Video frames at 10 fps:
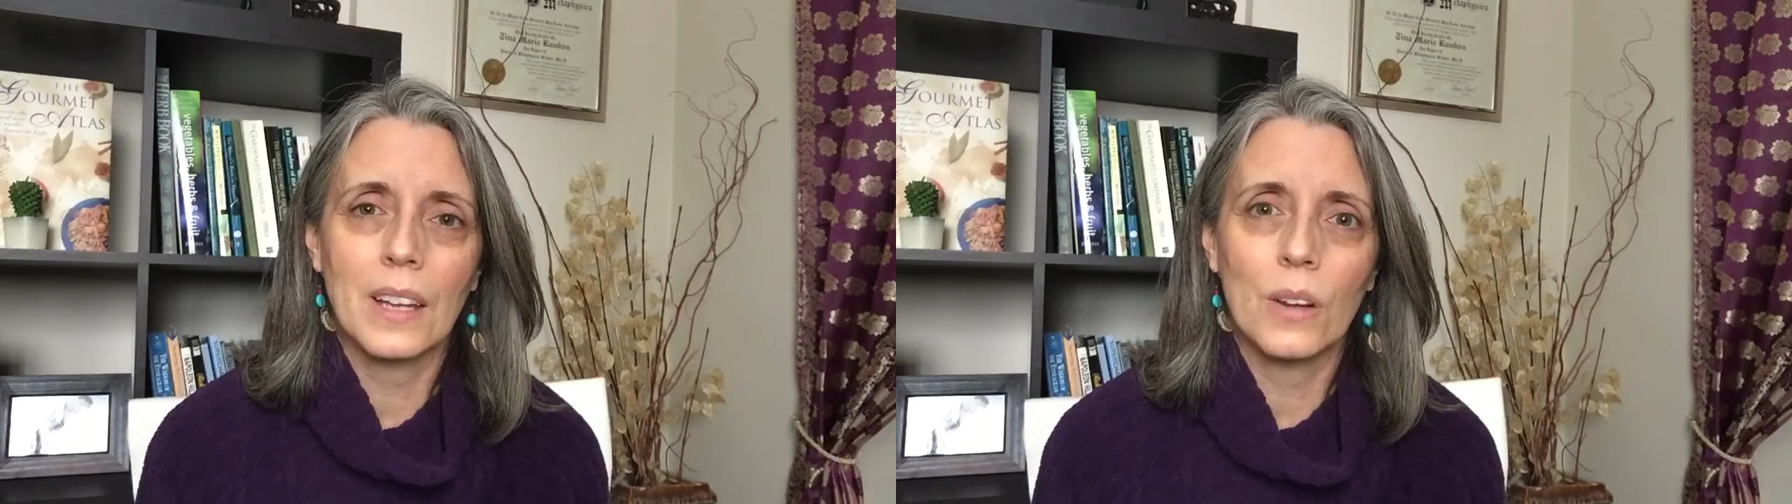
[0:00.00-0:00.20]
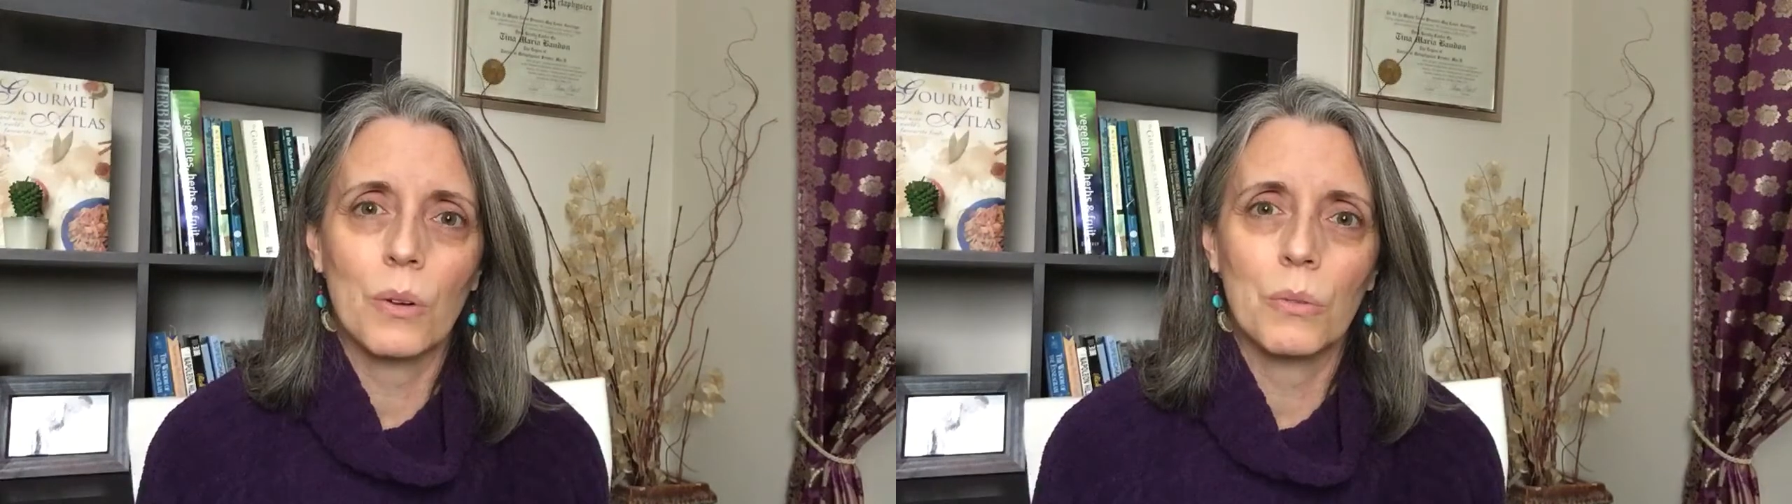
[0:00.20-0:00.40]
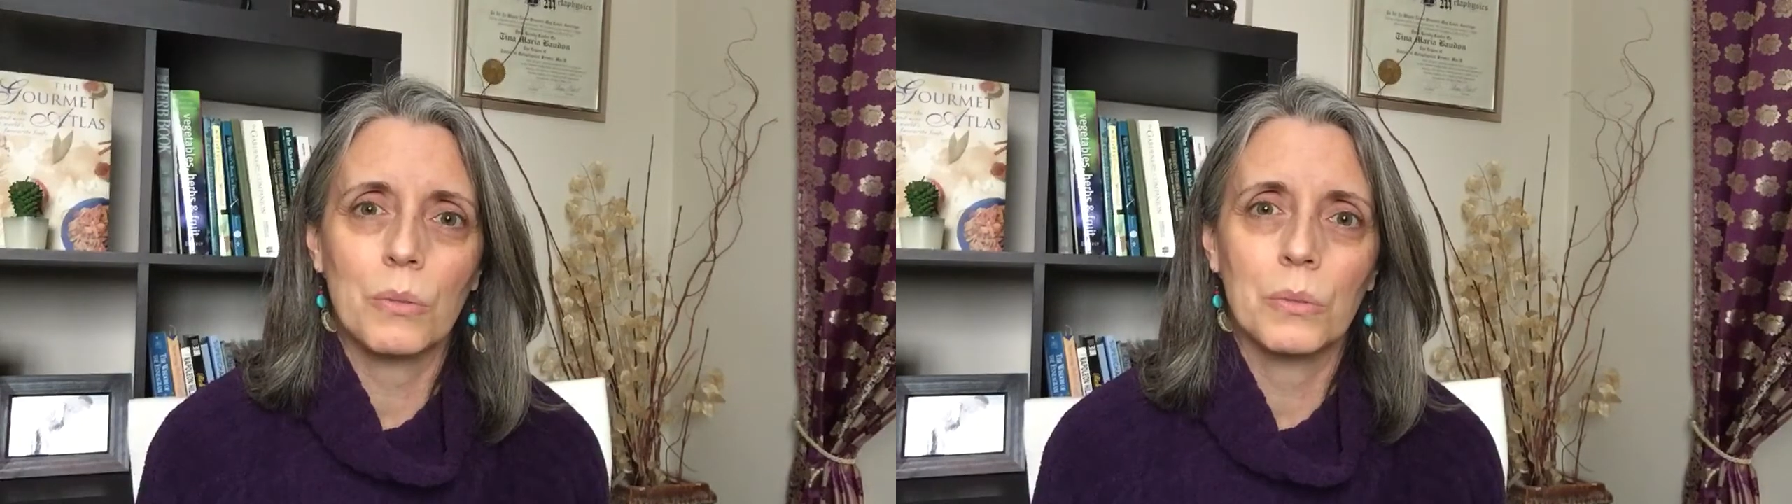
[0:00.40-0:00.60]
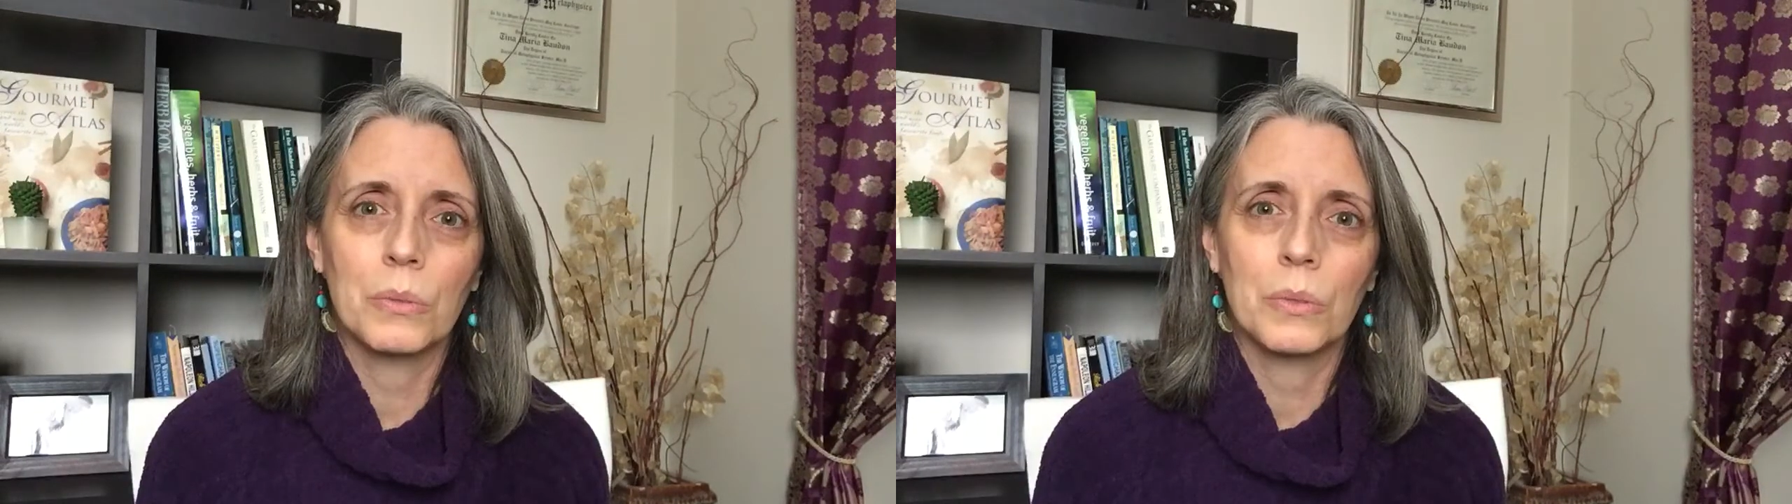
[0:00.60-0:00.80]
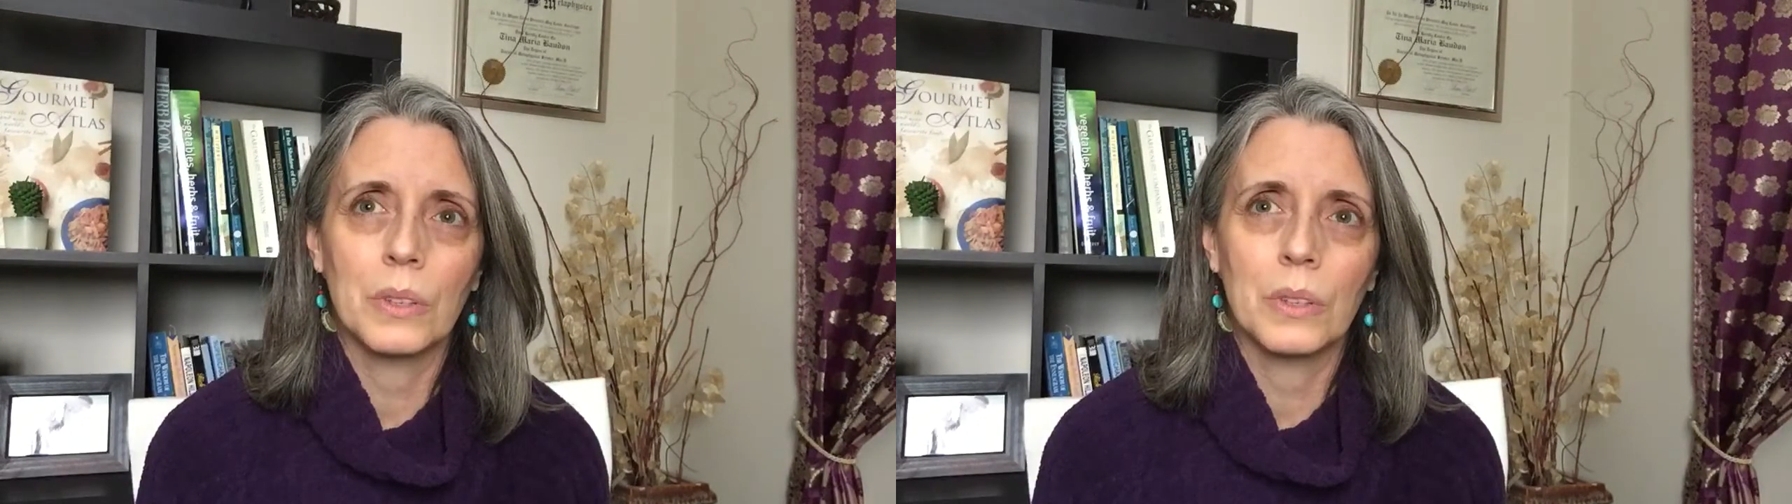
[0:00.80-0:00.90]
know